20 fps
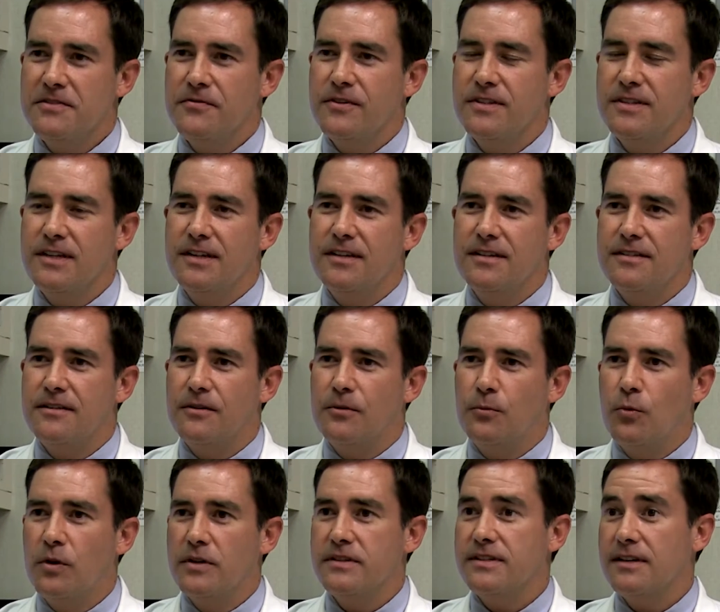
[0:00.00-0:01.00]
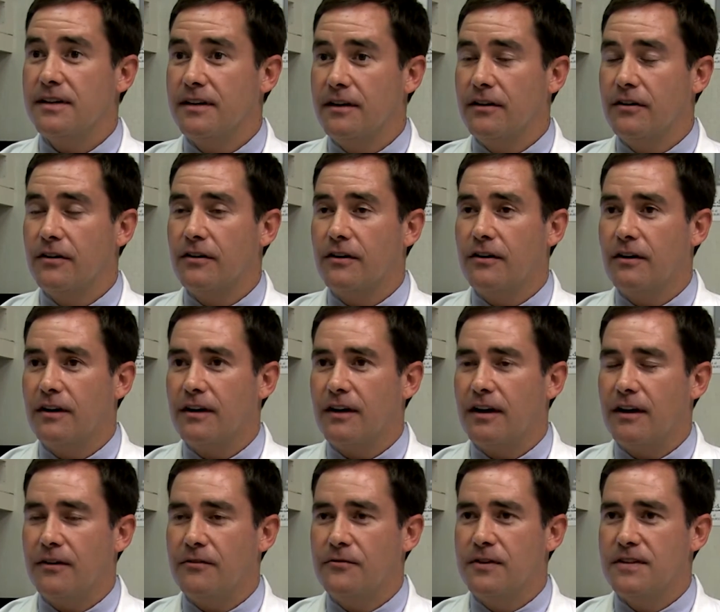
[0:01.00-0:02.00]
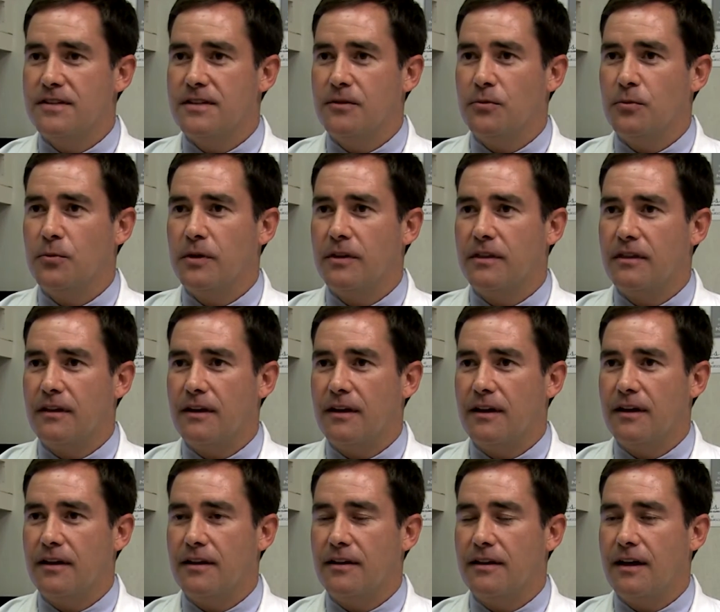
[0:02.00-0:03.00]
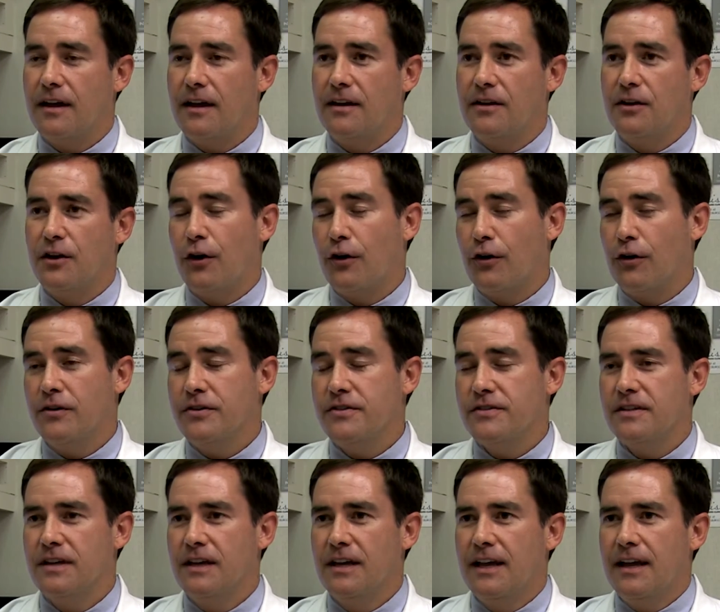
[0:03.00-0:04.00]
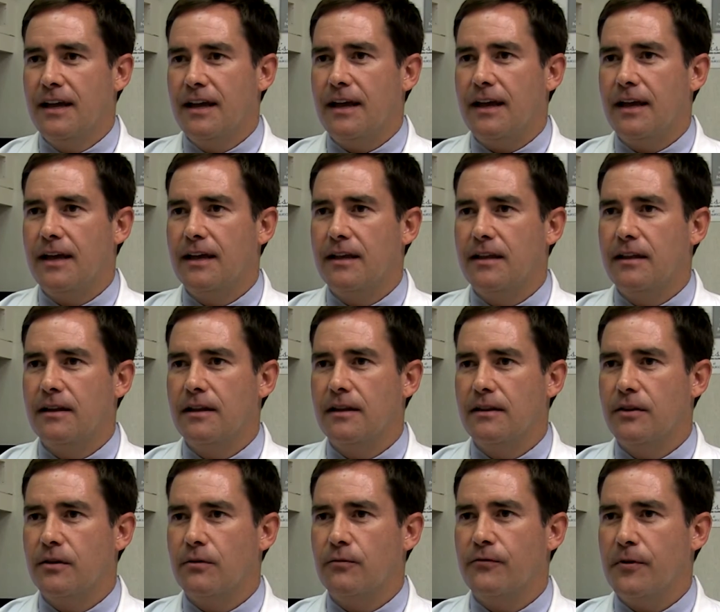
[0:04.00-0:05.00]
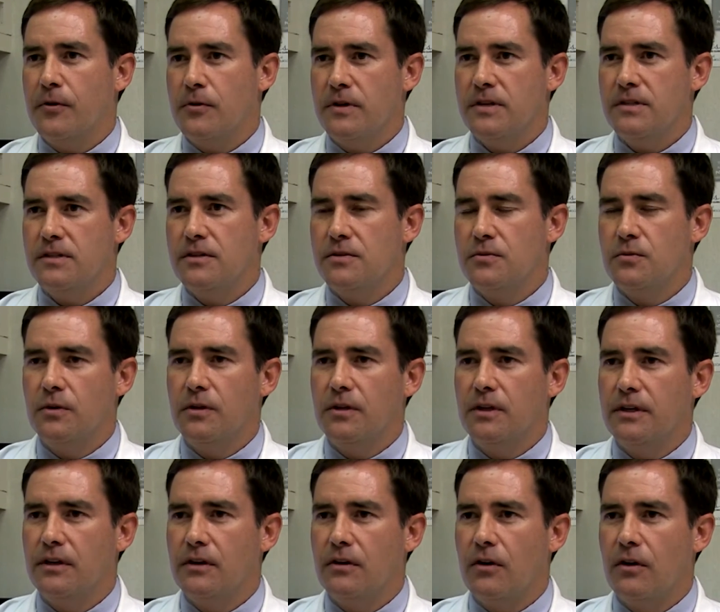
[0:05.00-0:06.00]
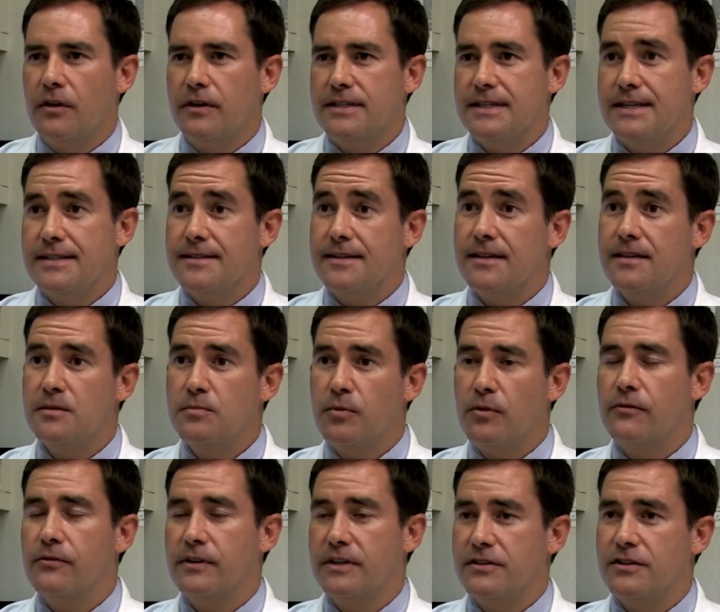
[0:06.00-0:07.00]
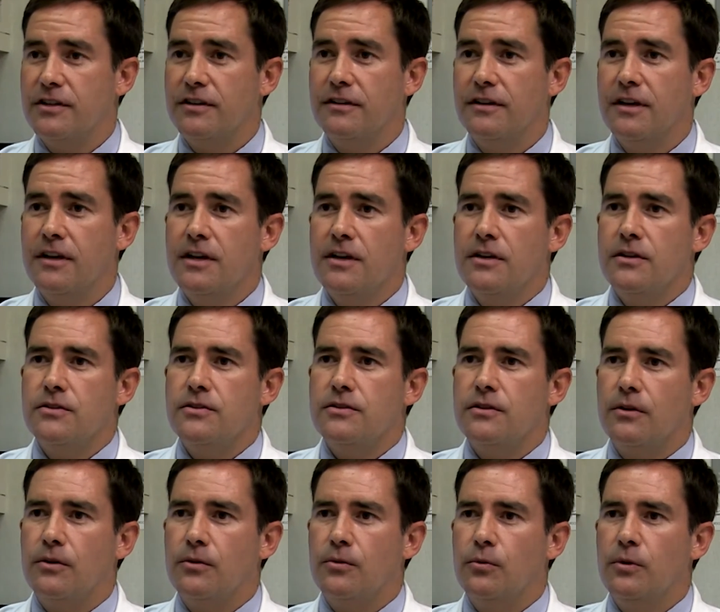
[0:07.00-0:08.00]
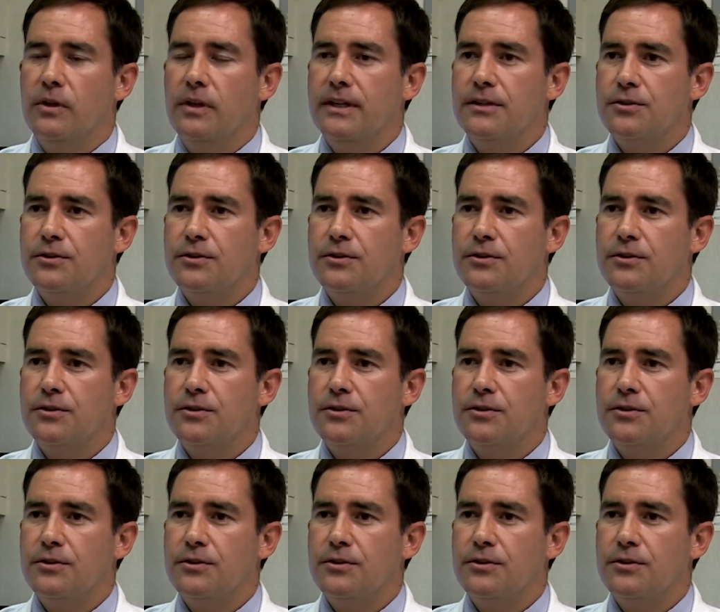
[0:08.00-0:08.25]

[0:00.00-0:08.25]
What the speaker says: visit is a once a year visit with a nurse, and the focus is really on disease prevention. So, really